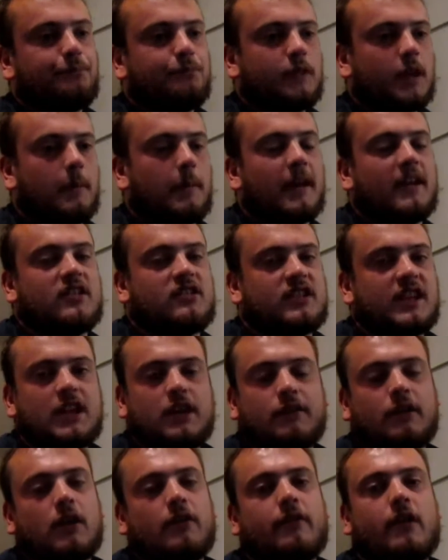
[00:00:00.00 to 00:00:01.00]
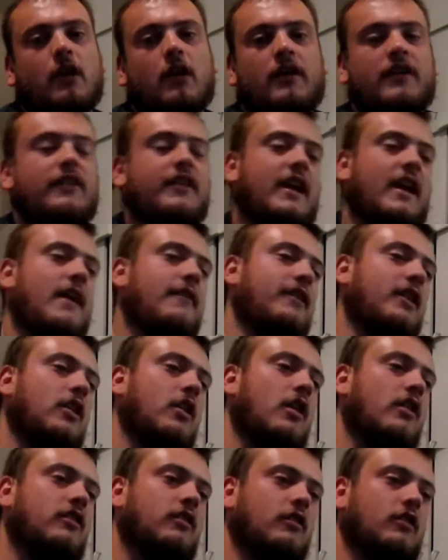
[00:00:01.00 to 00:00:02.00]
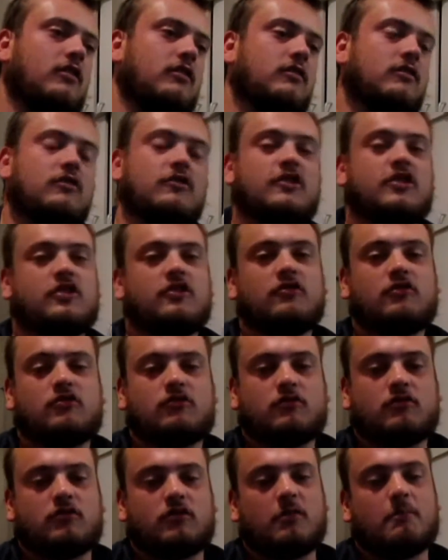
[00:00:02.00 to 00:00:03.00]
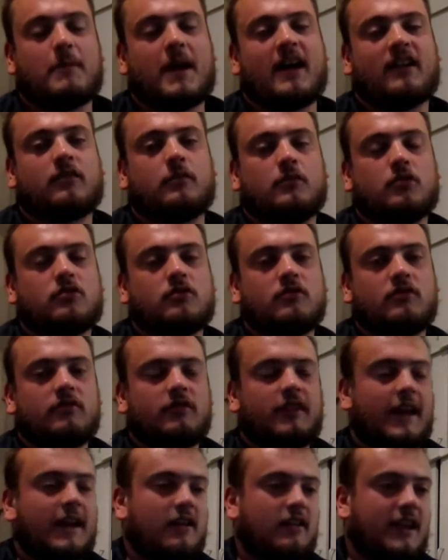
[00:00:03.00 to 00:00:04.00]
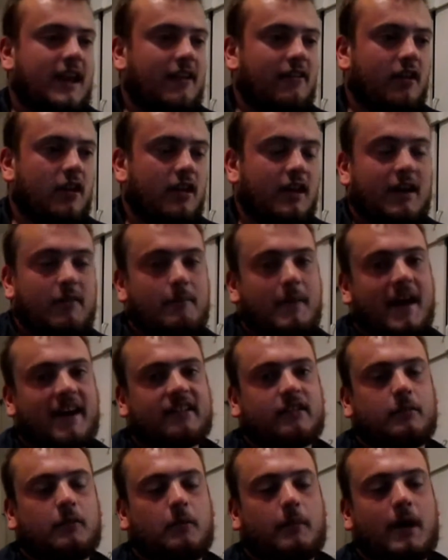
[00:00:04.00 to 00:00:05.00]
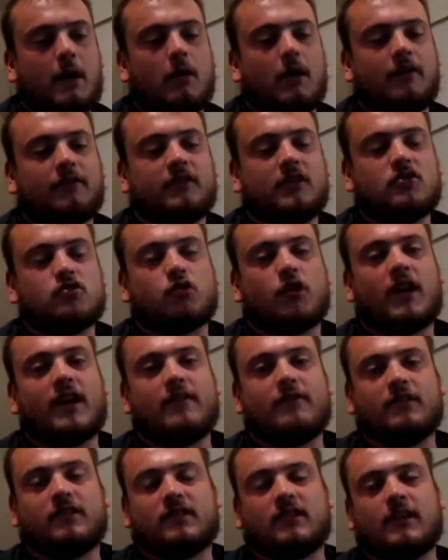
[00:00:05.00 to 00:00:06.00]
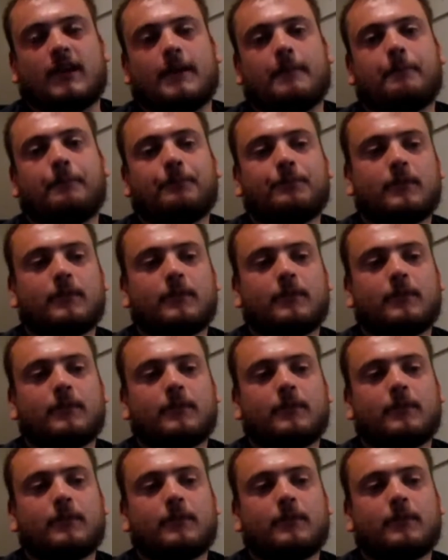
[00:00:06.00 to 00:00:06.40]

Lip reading: place yourself under heavy loads and do maximal, like carrying that maximal powerlifting training, say,